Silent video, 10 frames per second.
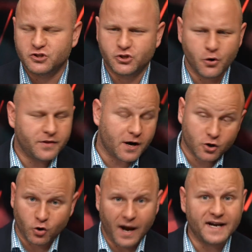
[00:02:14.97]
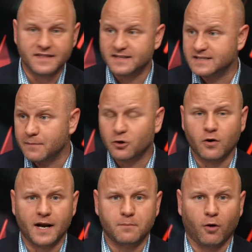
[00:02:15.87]
To their credit, the
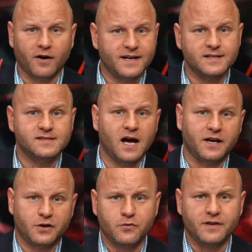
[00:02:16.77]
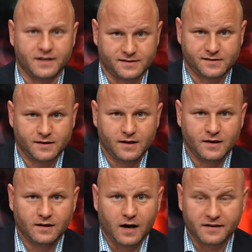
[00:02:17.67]
Democratic Party does not do this.
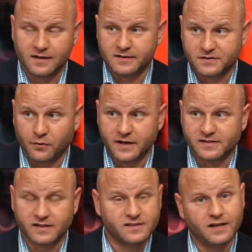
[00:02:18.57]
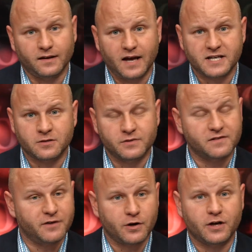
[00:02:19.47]
I think the twenty sixteen election was
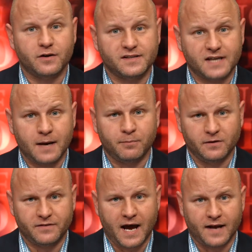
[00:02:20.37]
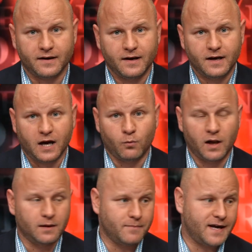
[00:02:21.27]
a very good example of that. And
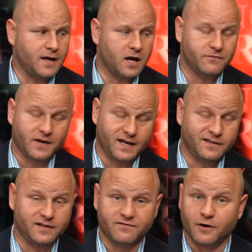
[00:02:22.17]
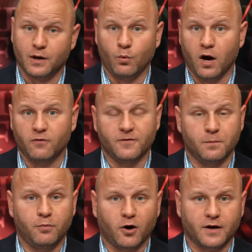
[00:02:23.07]
while it may not have ended very well for
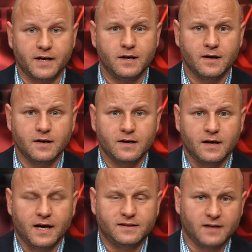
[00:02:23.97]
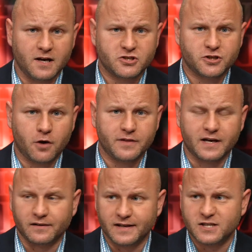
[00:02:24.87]
the party, it does show
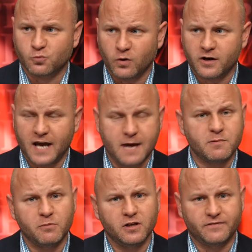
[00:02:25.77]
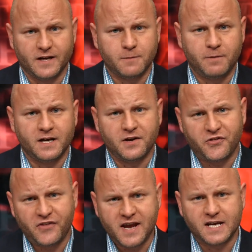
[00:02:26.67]
that at least we're capable of independent
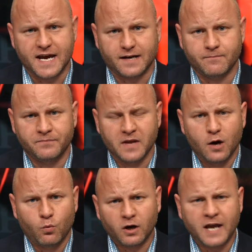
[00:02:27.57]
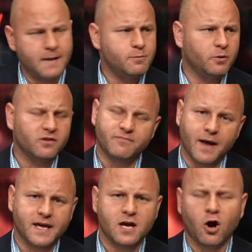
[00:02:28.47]
thinking. We're capable of
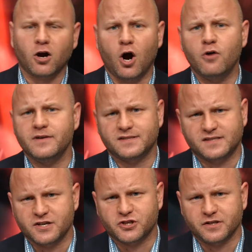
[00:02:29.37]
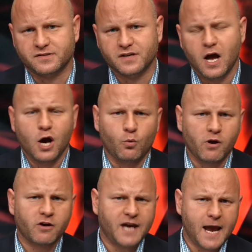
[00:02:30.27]
making our own decisions.
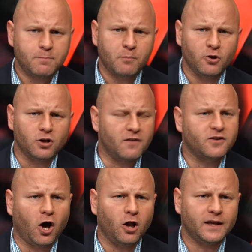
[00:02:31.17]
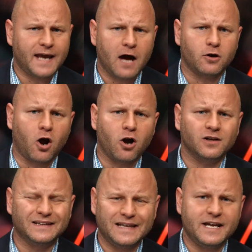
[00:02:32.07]
We're capable of calling out our
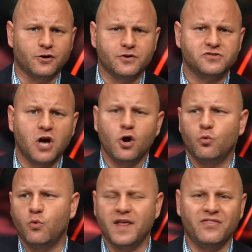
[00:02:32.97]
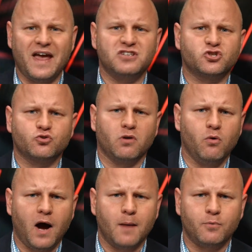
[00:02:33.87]
leaders when they
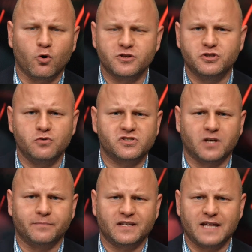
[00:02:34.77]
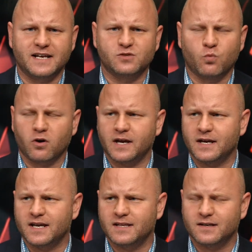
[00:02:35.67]
screw up or do something that is
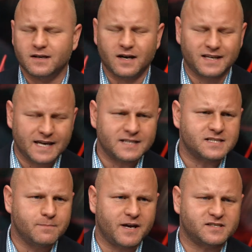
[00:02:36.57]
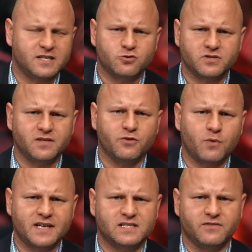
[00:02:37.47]
working in the, against the best interest of the
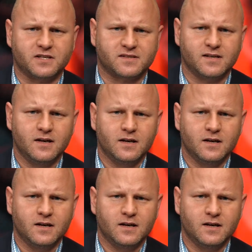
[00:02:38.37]
rest of us.